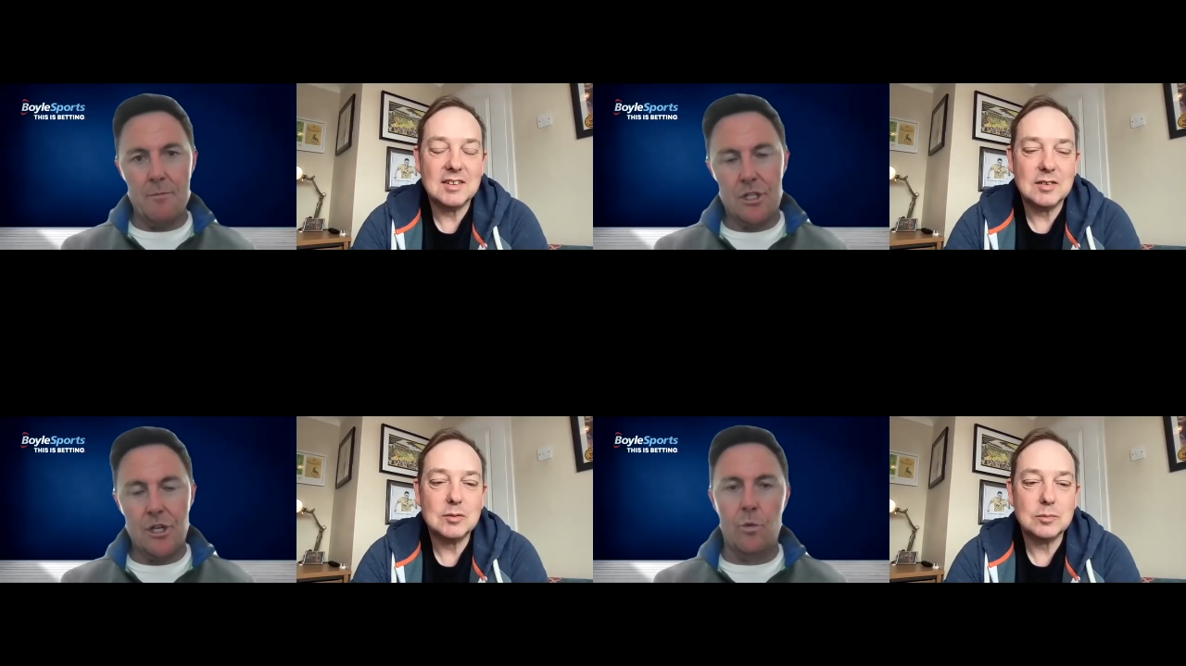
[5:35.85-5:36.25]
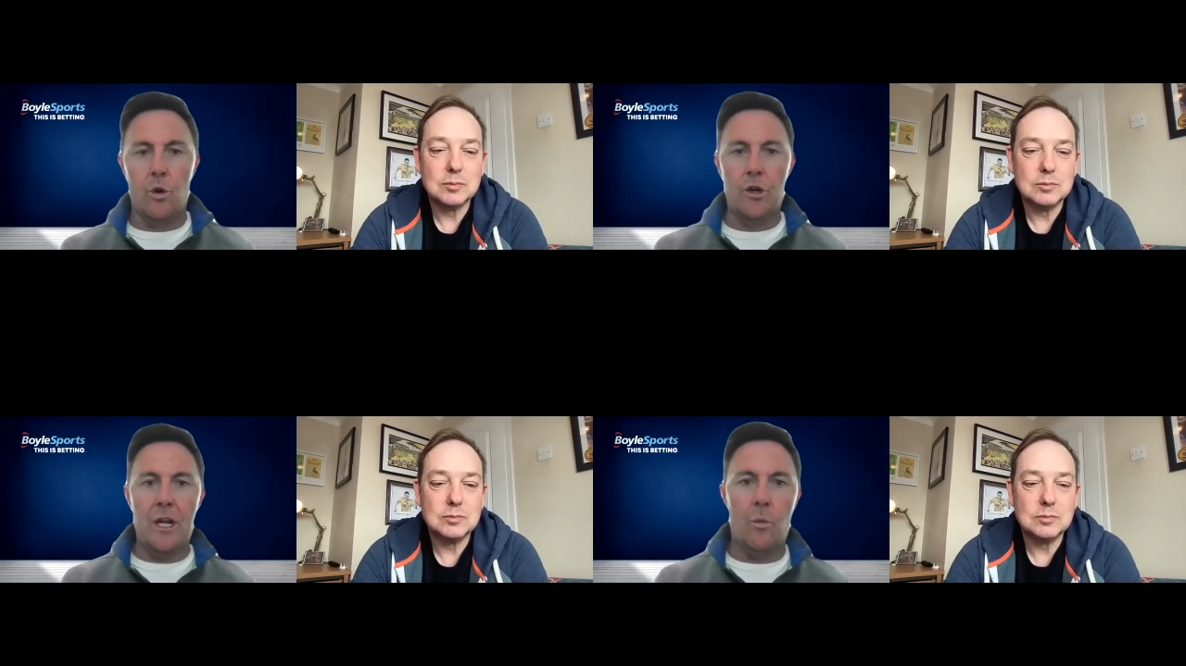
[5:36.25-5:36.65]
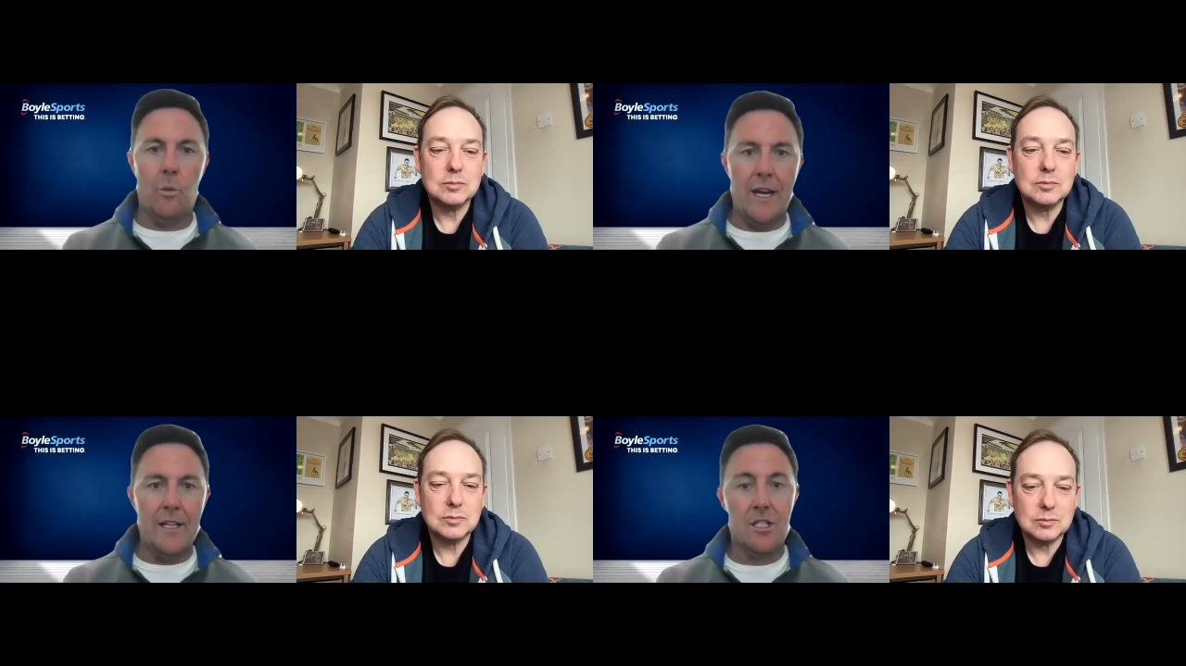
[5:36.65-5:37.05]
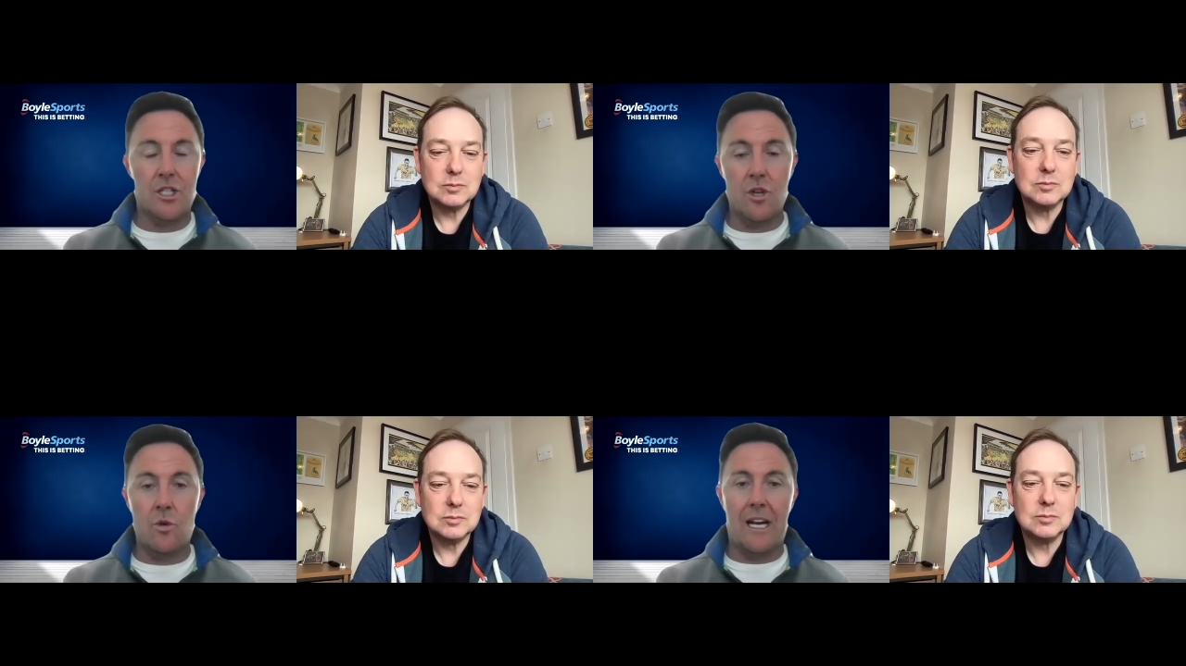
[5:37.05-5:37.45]
Speaker 1: 2-1-0 wins,
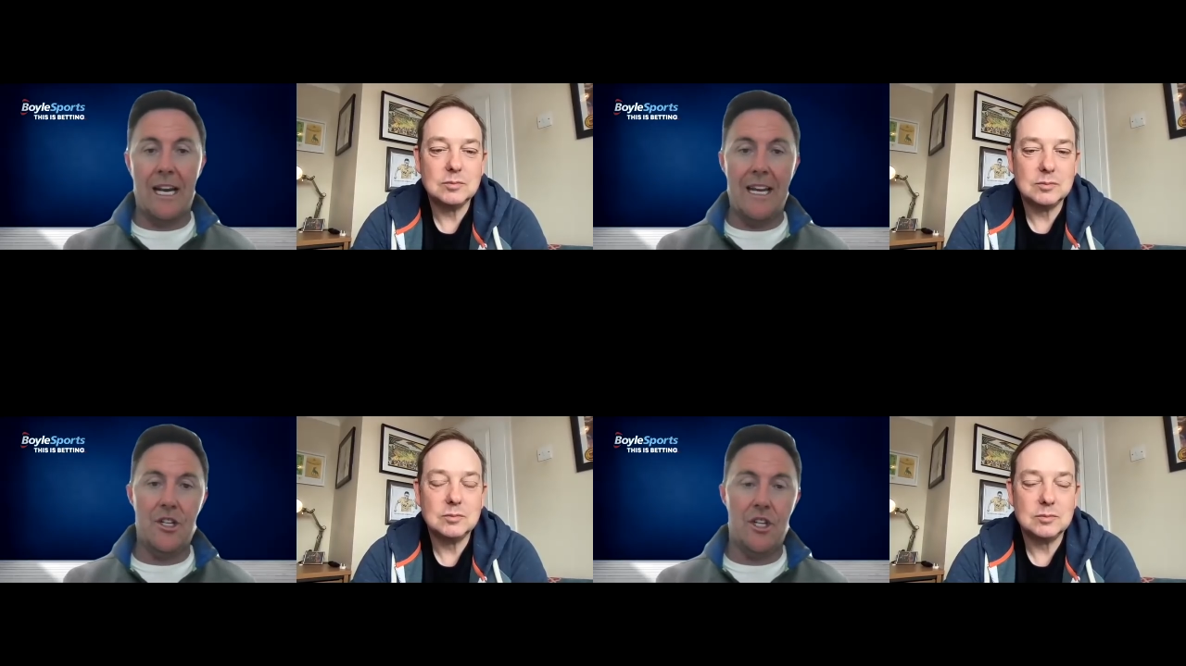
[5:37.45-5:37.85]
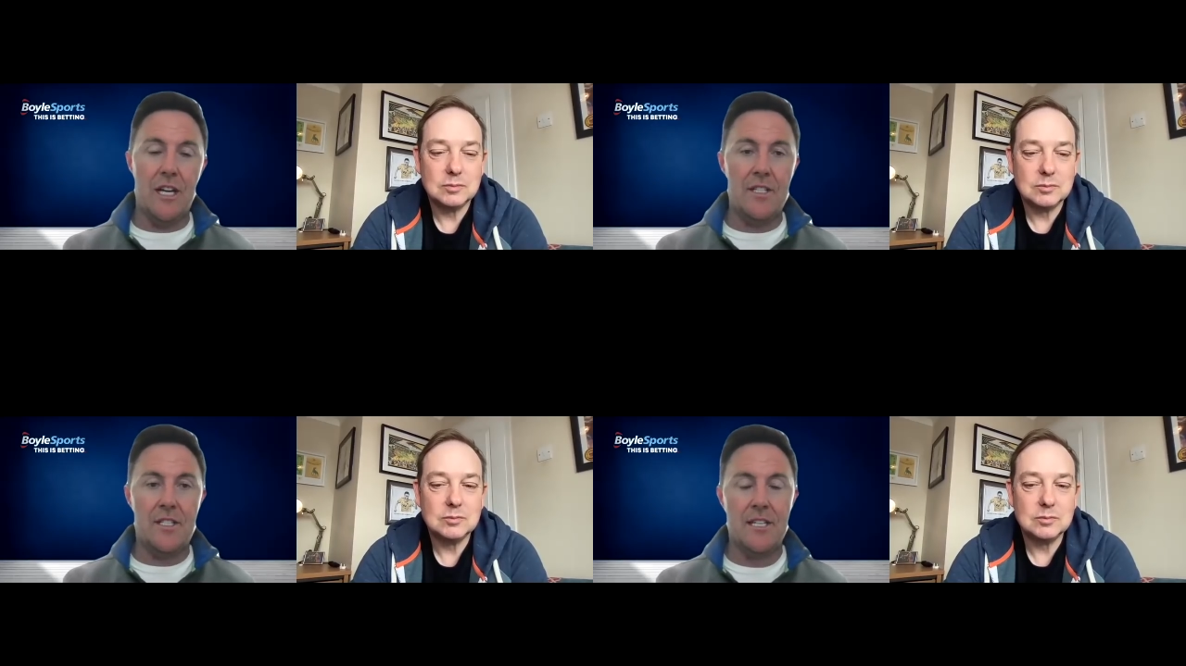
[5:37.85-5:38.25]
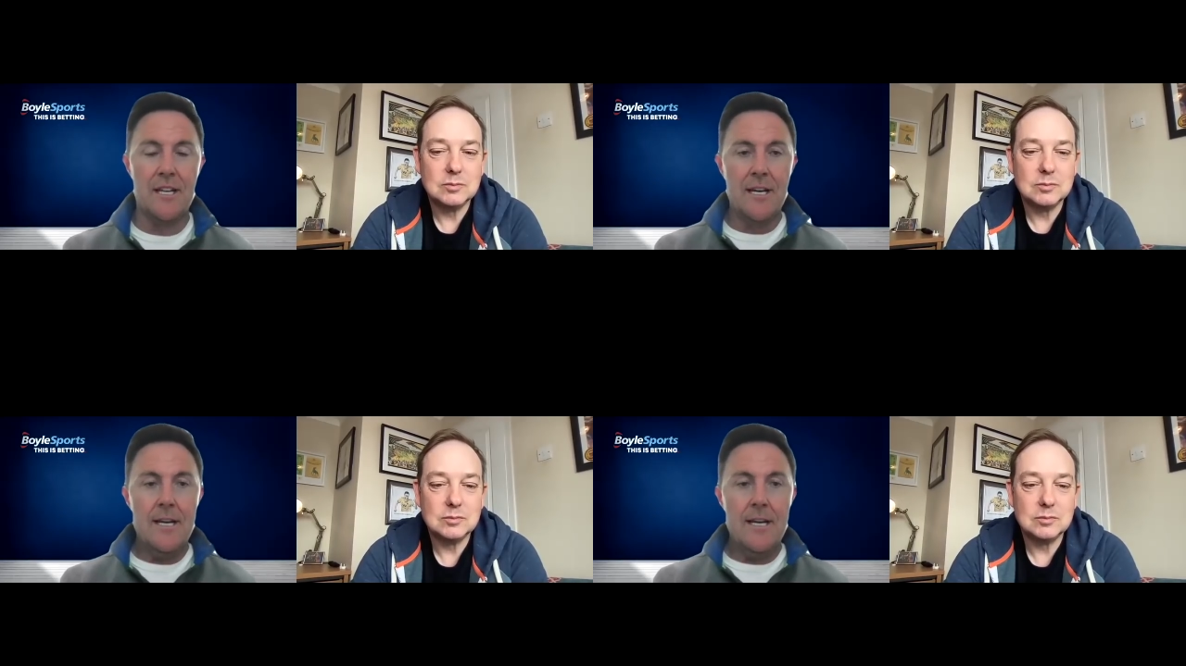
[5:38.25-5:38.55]
2 clean sheets.